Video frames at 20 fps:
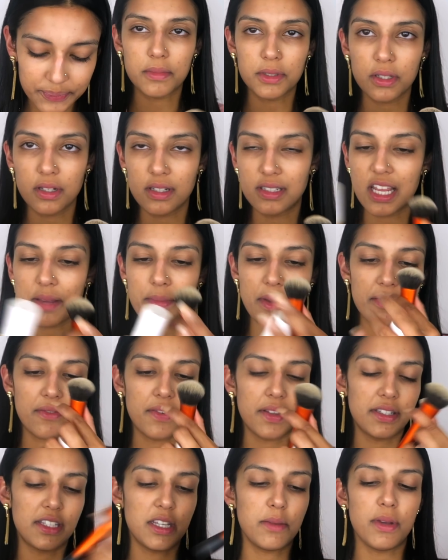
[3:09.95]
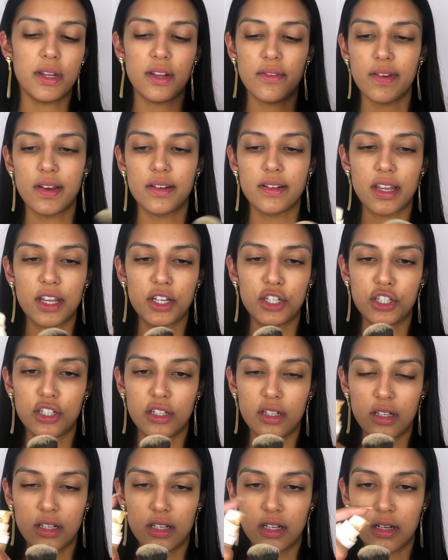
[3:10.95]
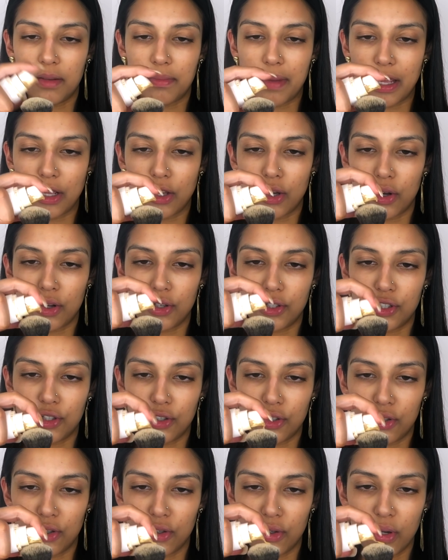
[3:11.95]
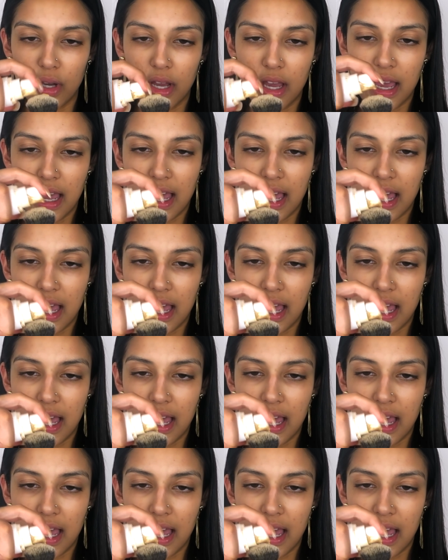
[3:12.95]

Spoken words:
I'm just going to take my Fenty Beauty foundation, my go-to,